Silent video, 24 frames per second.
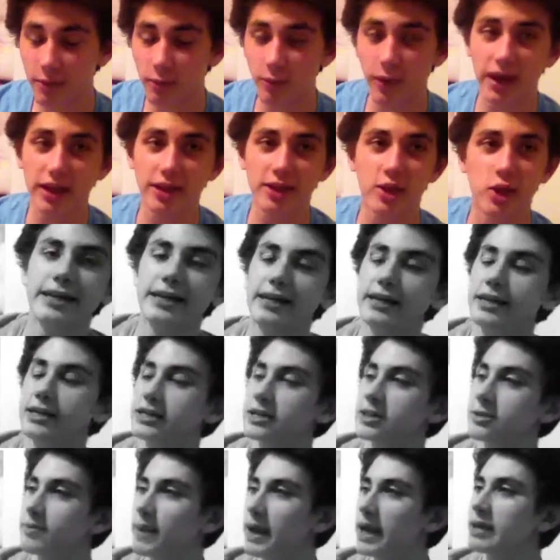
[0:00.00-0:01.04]
Wait,
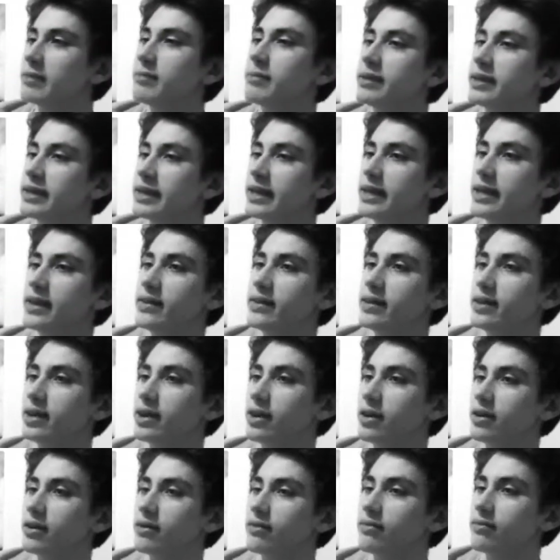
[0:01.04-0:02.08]
so back in the beginning of the
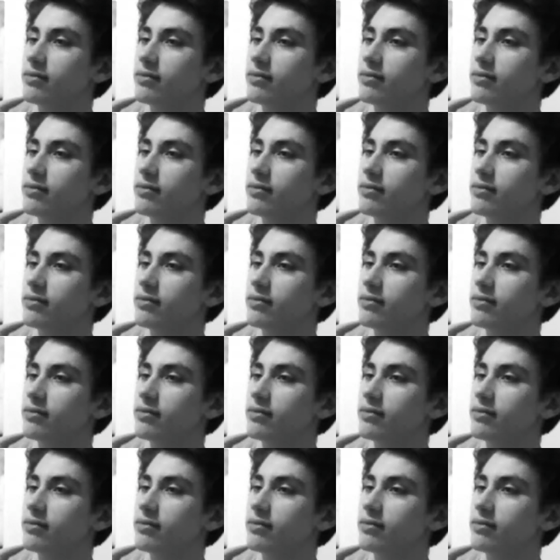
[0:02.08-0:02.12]
year,